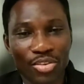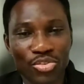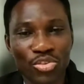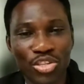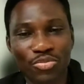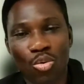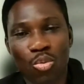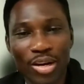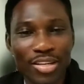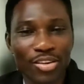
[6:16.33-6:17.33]
It was not used
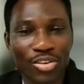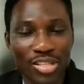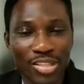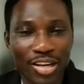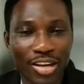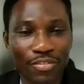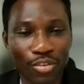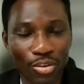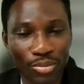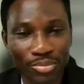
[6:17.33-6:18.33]
for what it was
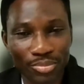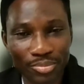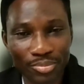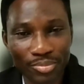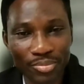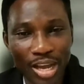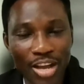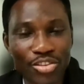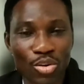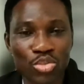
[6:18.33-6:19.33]
intended for,
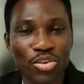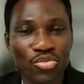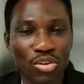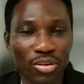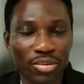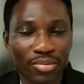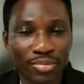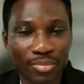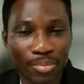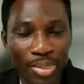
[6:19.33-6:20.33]
and so it was withdrawn.